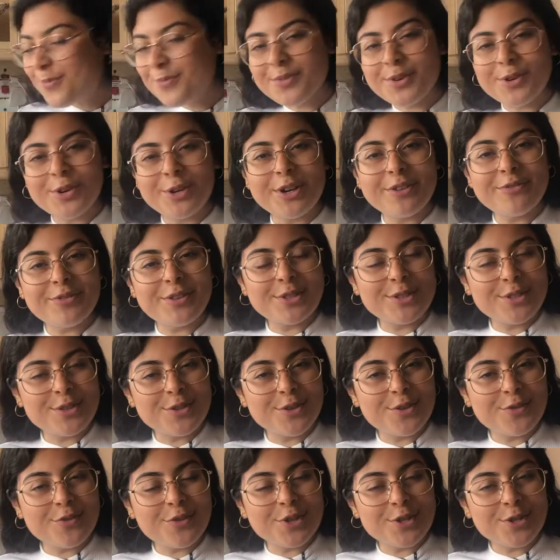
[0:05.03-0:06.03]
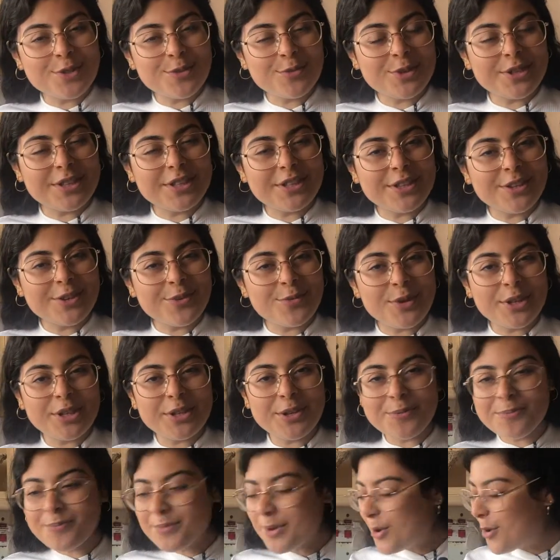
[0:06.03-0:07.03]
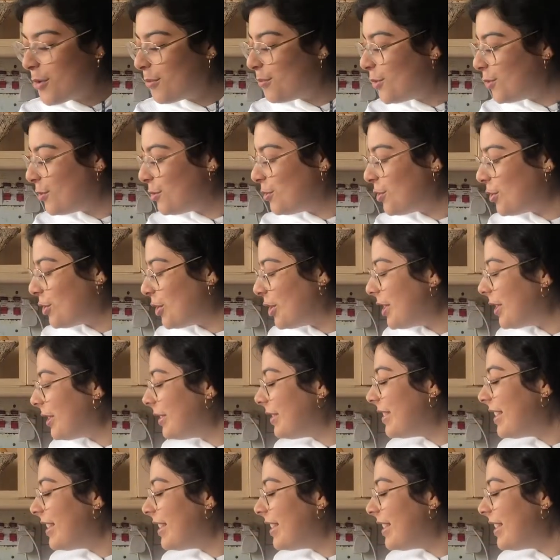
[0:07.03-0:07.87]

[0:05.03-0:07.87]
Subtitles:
or if this is your first one, welcome. I hope you enjoy it.